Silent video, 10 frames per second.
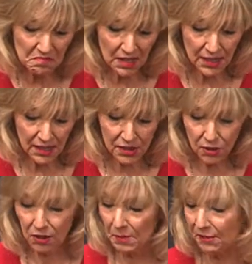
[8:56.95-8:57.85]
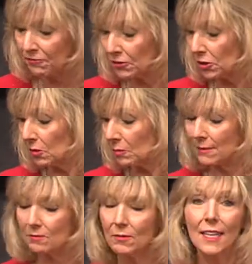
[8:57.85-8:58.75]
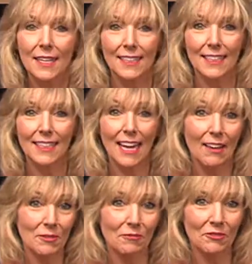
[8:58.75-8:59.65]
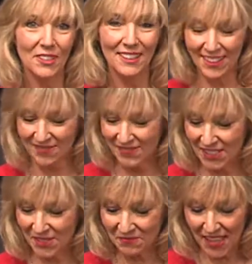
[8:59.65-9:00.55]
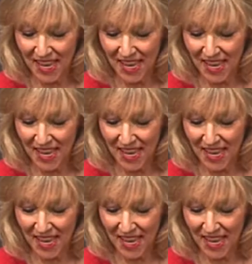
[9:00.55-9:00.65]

it's going to be full, but you've got to have some food in there too.